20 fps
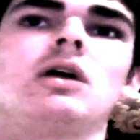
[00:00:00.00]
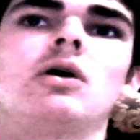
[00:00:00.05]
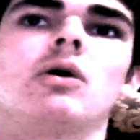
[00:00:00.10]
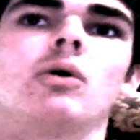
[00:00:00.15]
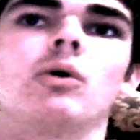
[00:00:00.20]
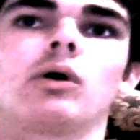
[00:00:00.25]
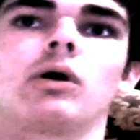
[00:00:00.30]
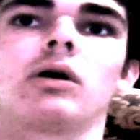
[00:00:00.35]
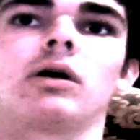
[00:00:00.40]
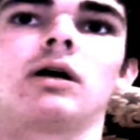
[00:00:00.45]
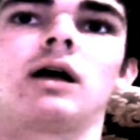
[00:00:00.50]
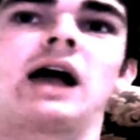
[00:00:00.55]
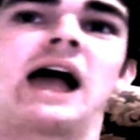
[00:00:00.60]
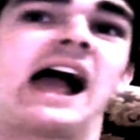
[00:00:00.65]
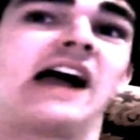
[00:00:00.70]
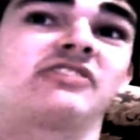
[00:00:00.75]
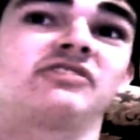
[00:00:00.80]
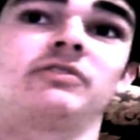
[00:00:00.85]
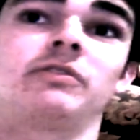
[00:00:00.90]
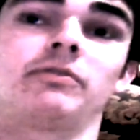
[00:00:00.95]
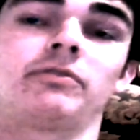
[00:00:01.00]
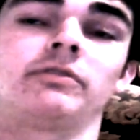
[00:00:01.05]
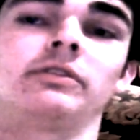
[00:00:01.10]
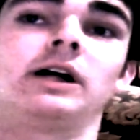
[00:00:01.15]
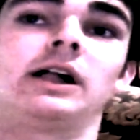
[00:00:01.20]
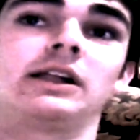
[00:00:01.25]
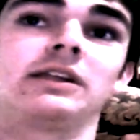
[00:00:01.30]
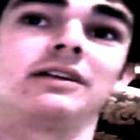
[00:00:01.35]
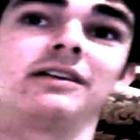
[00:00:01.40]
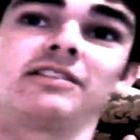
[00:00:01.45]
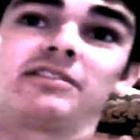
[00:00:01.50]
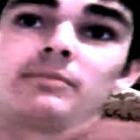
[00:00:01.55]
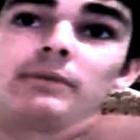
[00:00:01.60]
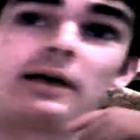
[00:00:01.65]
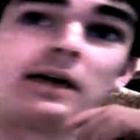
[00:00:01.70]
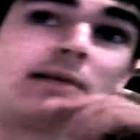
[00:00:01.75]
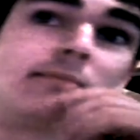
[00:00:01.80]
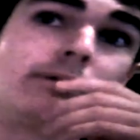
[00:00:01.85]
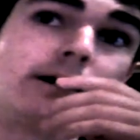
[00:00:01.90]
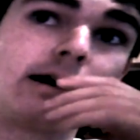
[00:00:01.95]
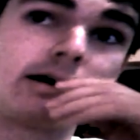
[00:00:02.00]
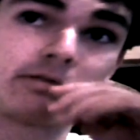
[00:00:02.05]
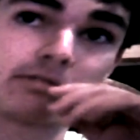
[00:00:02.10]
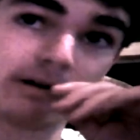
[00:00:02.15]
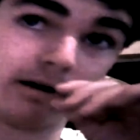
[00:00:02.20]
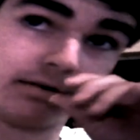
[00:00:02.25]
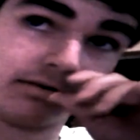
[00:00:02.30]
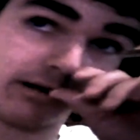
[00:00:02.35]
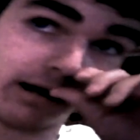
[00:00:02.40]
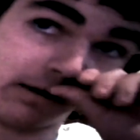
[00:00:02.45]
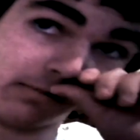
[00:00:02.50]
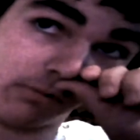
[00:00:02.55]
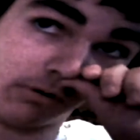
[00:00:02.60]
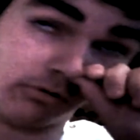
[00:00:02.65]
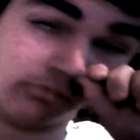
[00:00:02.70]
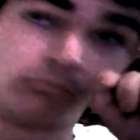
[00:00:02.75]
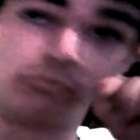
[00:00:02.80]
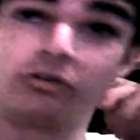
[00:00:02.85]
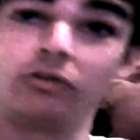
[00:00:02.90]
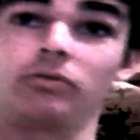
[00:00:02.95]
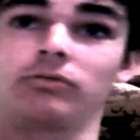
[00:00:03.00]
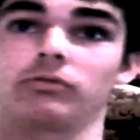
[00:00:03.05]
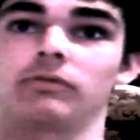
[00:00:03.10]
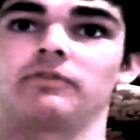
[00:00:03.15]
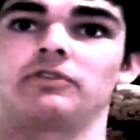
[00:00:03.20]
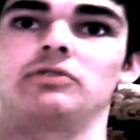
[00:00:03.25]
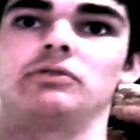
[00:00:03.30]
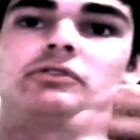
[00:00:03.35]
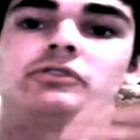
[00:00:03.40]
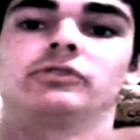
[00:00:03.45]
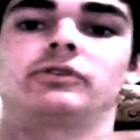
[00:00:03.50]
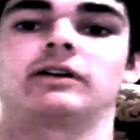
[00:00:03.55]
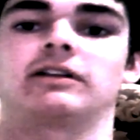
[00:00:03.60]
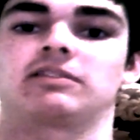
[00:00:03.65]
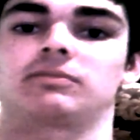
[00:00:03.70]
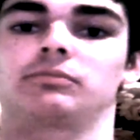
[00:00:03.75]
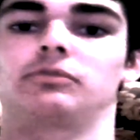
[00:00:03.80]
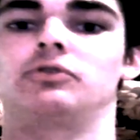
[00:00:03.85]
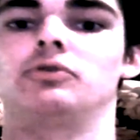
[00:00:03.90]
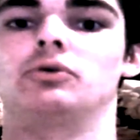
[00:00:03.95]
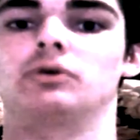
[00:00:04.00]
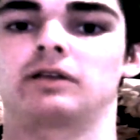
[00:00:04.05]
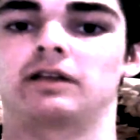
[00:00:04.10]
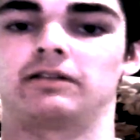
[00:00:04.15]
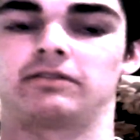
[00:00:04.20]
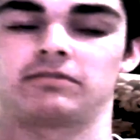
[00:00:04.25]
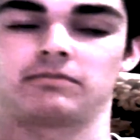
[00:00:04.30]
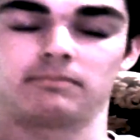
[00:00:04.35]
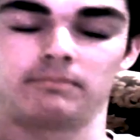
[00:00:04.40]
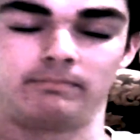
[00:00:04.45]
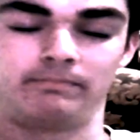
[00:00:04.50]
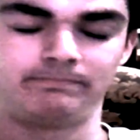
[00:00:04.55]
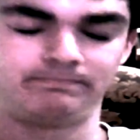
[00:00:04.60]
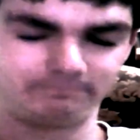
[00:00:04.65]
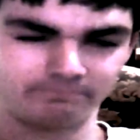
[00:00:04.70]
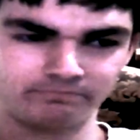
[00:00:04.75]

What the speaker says: Or actually there's a lot of guns in my inbox that I said I won't do the review until I get some renewal kits. And